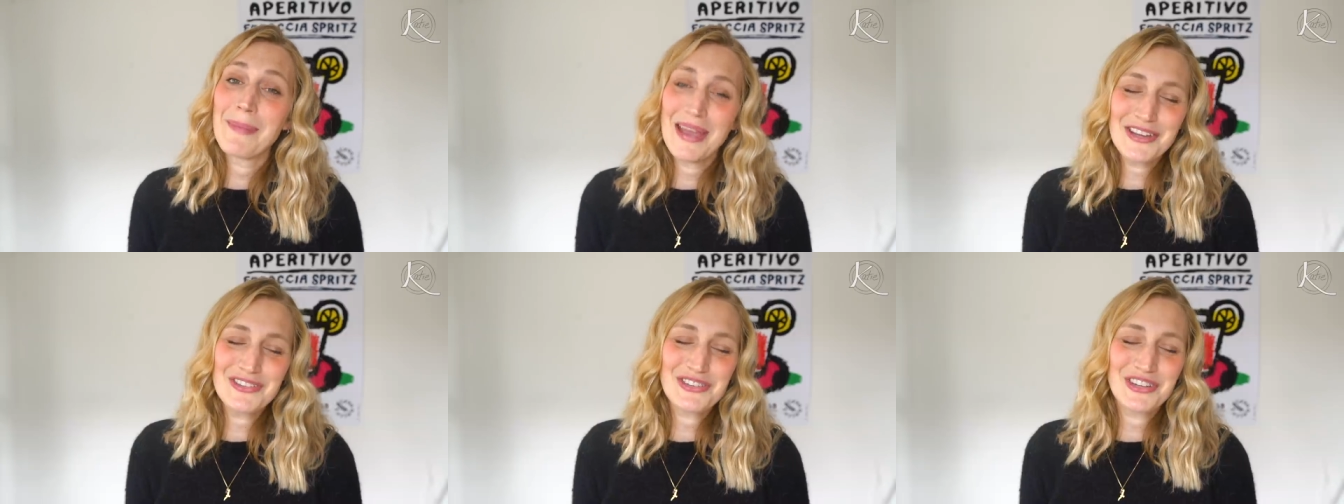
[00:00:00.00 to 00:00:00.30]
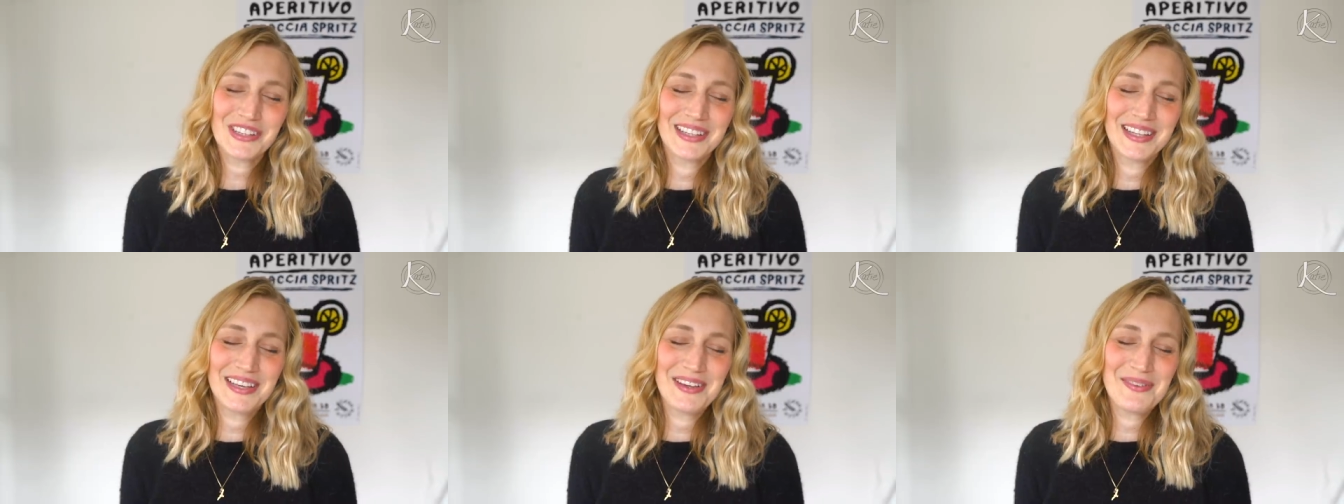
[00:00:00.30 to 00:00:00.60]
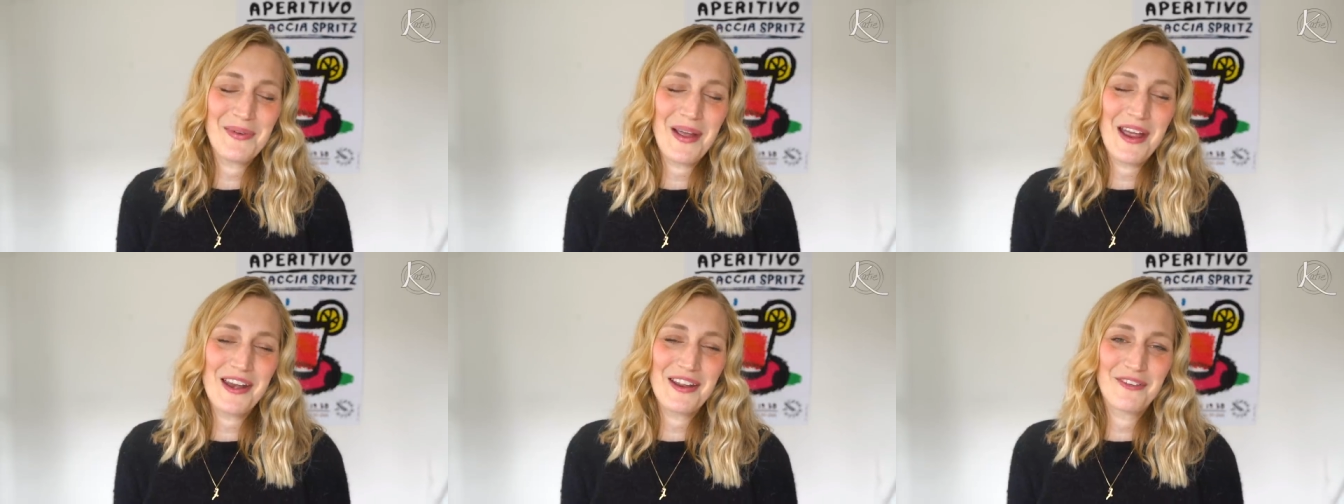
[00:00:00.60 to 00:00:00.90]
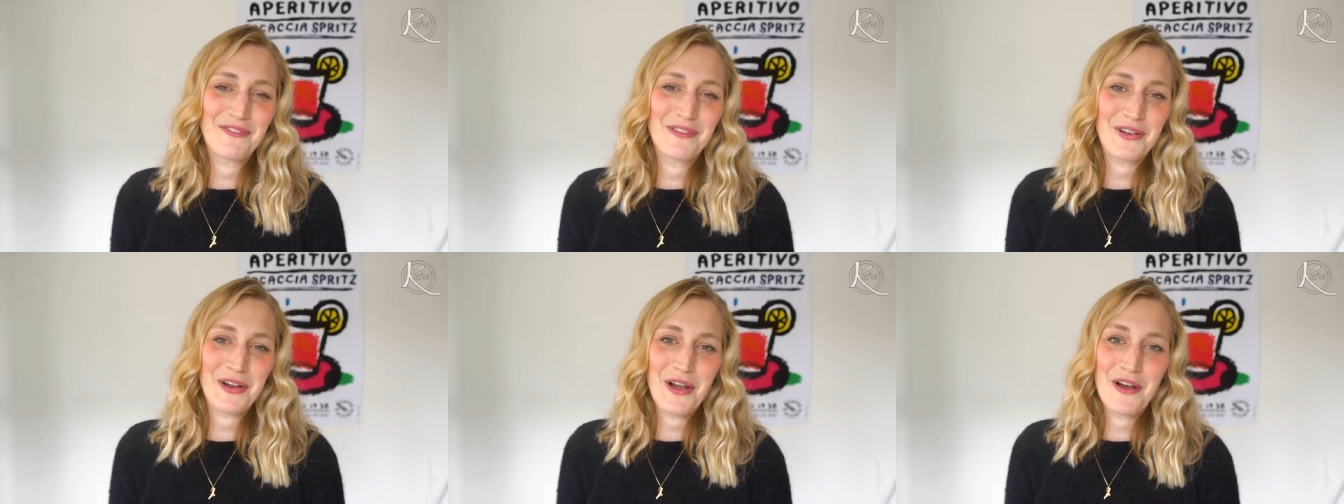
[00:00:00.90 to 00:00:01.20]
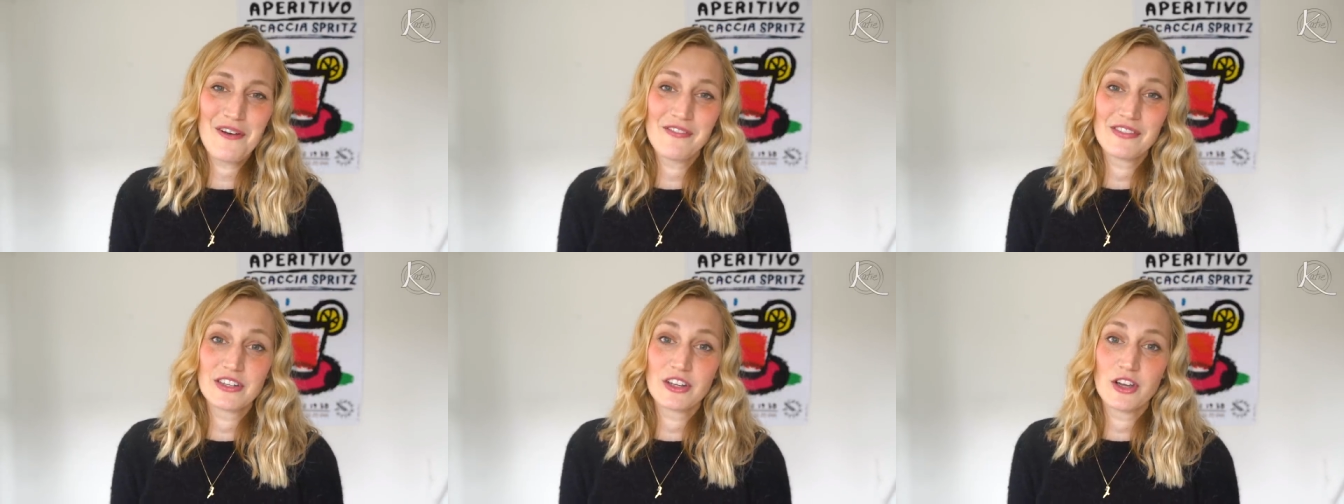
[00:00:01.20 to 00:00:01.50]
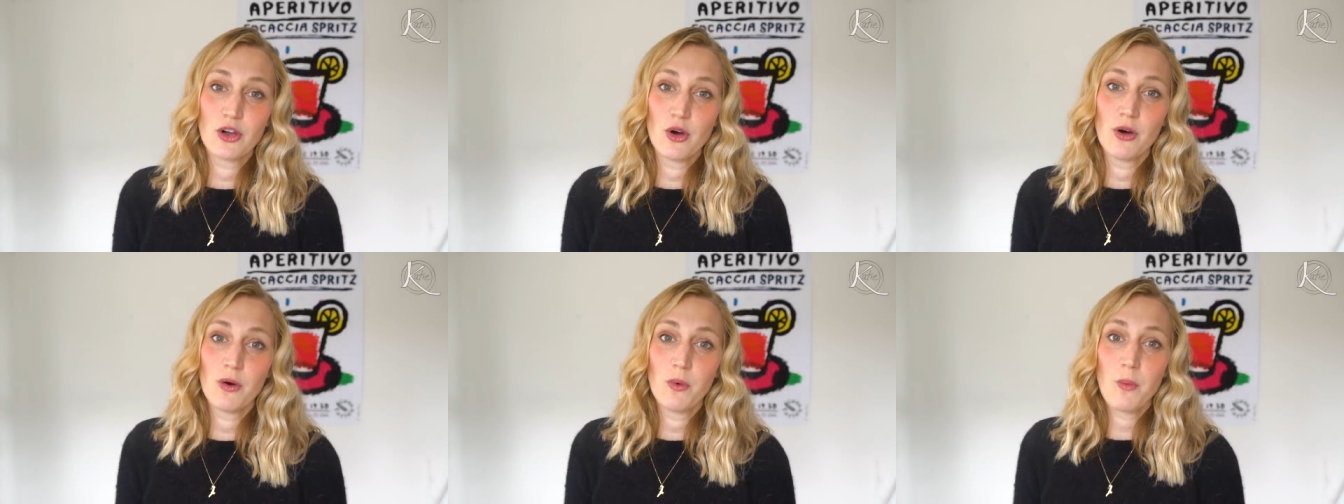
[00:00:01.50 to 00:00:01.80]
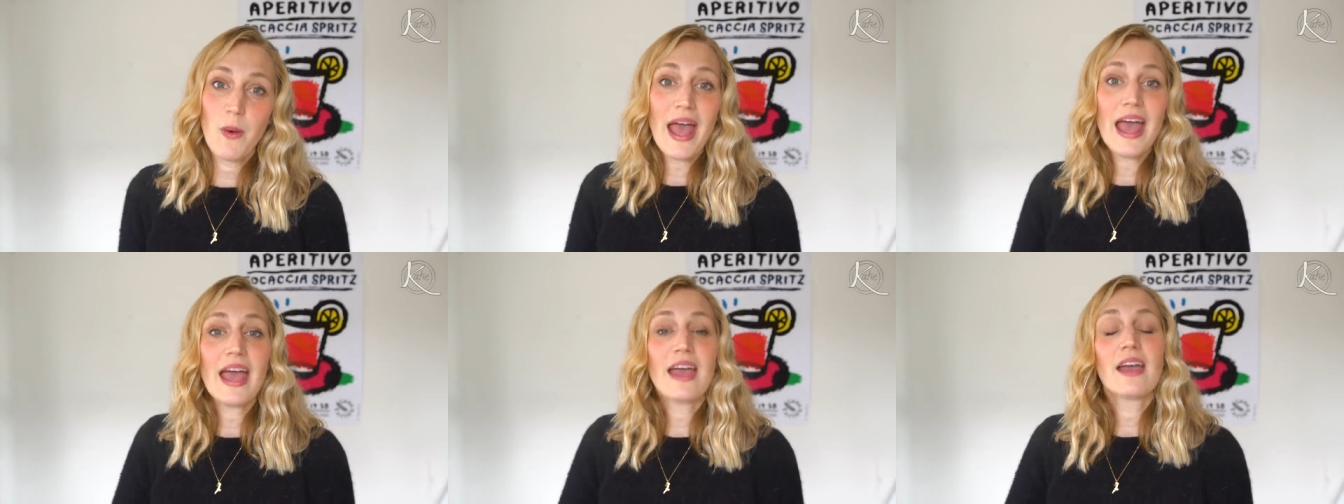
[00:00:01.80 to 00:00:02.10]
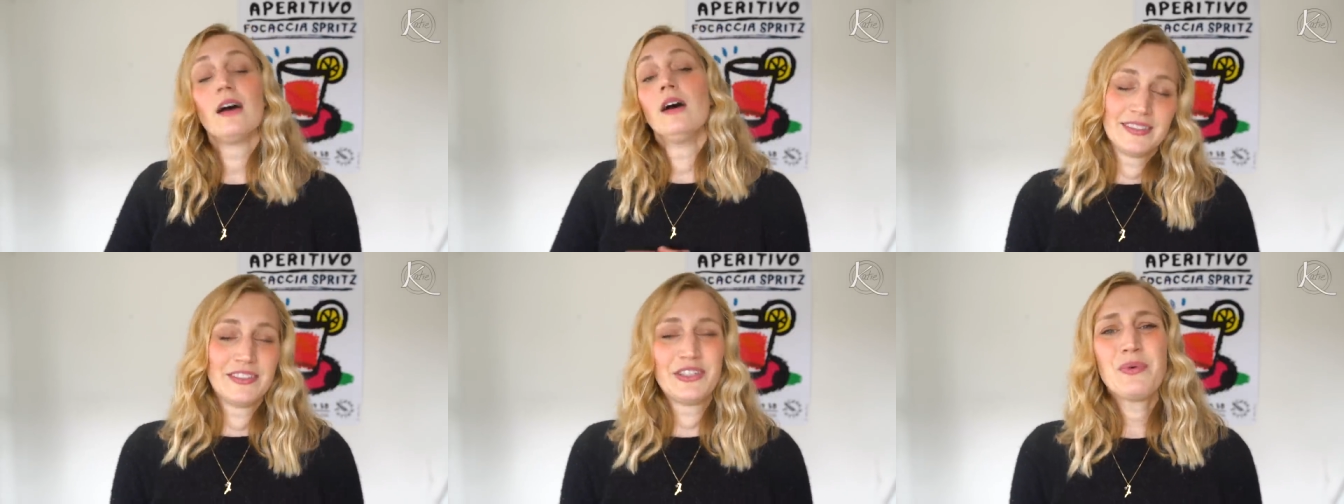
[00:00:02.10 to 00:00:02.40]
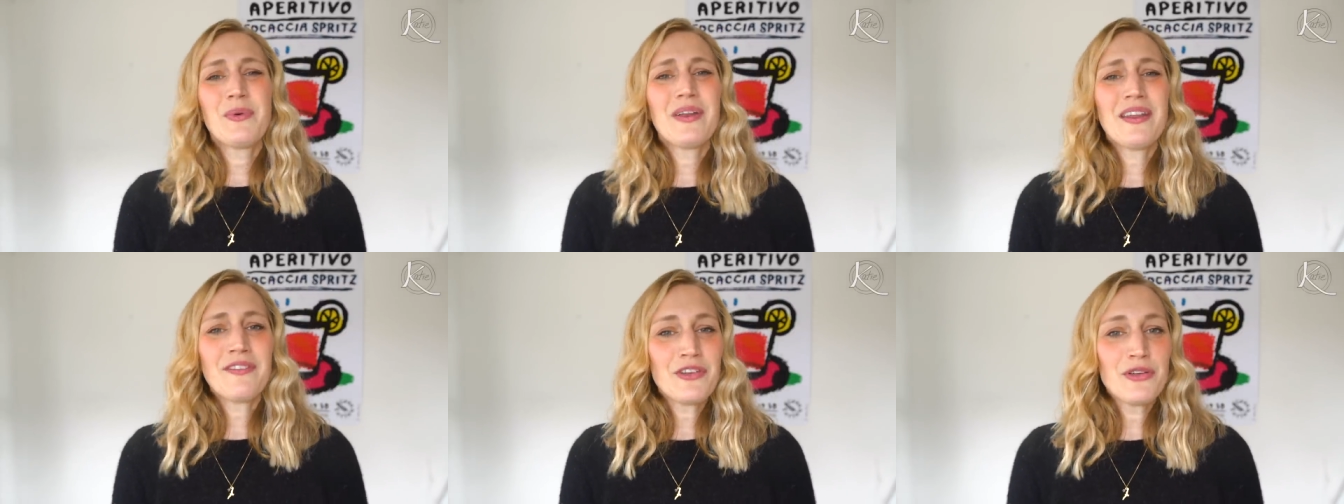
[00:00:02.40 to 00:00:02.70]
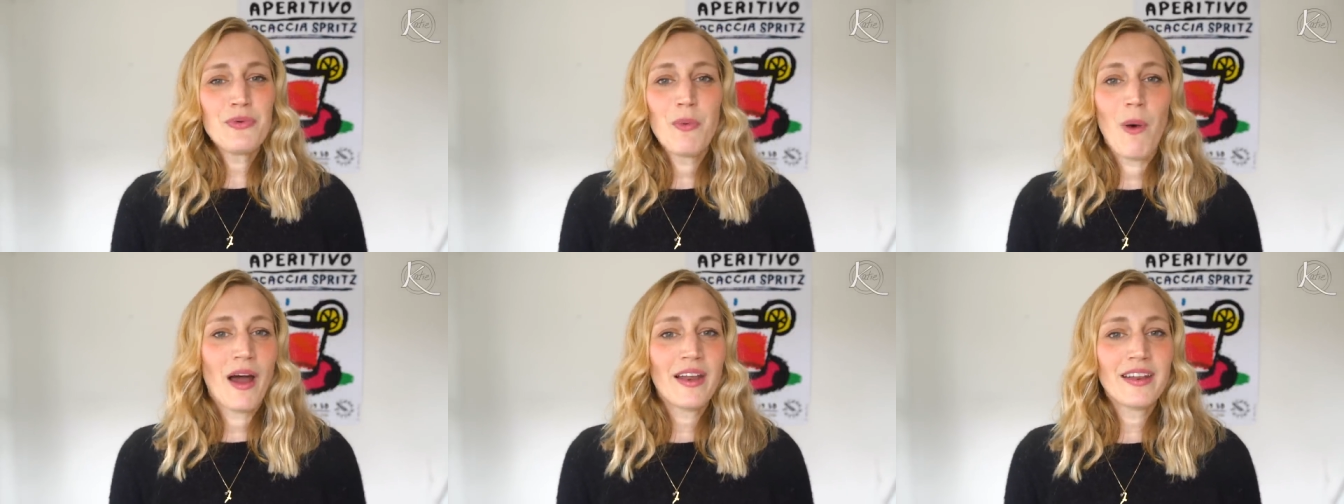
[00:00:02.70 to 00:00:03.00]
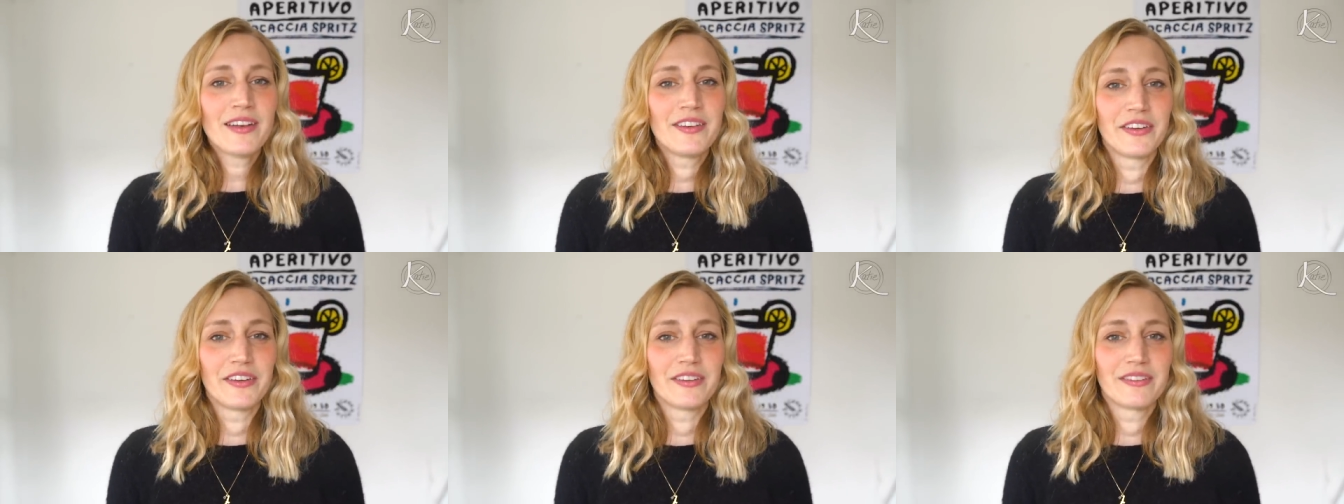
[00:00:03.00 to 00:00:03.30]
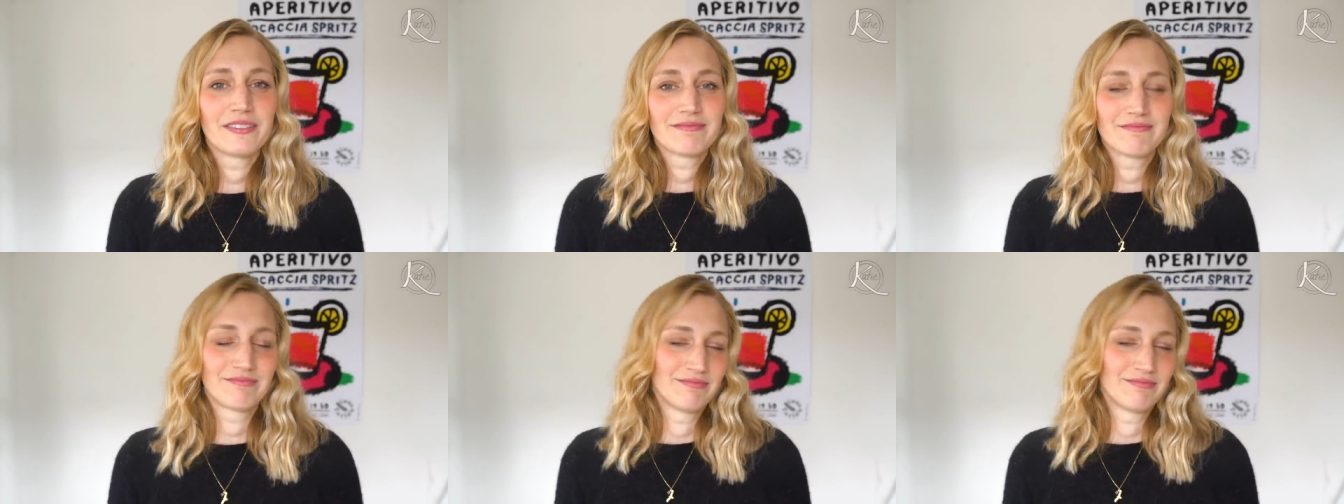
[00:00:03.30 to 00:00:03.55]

patiently waiting for COVID to go away, do whatever you want to do.